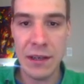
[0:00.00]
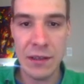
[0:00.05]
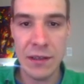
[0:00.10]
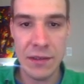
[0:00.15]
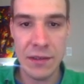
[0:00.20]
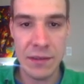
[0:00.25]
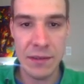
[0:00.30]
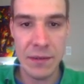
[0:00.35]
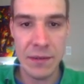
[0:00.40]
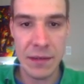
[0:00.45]
So
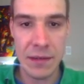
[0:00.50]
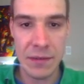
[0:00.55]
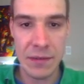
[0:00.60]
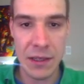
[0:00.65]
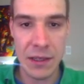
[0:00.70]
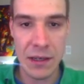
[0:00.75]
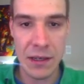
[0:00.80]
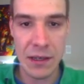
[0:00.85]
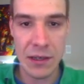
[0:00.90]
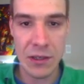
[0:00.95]
this becomes
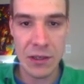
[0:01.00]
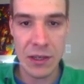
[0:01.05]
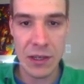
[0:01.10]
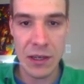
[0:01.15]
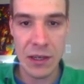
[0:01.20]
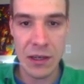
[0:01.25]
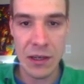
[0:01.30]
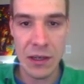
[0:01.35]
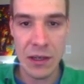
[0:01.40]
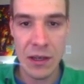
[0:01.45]
the
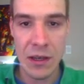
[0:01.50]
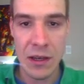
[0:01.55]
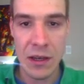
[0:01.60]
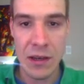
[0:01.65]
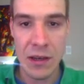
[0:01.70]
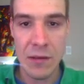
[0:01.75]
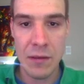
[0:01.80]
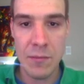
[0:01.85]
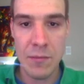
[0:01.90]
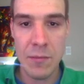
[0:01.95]
conjugate
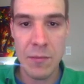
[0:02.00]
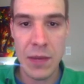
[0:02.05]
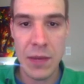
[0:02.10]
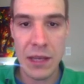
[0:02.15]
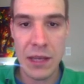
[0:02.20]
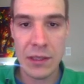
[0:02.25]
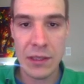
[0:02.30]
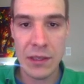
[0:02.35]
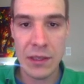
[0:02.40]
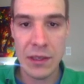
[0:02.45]

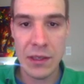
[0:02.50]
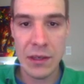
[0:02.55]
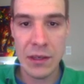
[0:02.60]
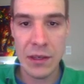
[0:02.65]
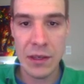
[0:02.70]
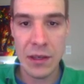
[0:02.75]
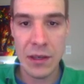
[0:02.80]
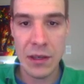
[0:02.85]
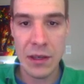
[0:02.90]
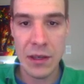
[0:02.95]
base,
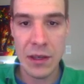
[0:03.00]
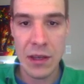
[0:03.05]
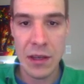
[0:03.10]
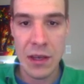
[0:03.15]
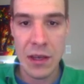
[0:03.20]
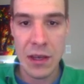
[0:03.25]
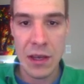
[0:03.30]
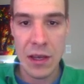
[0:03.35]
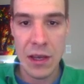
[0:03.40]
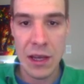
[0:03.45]

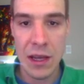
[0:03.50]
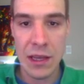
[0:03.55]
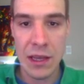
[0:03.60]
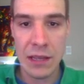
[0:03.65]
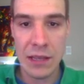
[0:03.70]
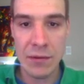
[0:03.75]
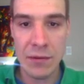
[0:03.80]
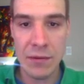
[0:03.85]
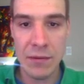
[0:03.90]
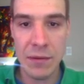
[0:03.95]
and
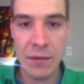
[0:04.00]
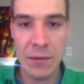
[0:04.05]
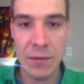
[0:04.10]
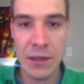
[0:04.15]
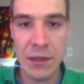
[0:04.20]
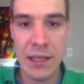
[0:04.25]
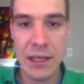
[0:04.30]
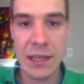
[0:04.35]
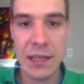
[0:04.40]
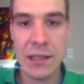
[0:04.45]
that's what we
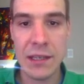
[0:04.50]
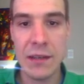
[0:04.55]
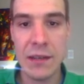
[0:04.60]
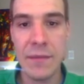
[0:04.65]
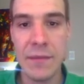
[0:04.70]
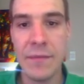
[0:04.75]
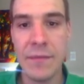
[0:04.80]
predict.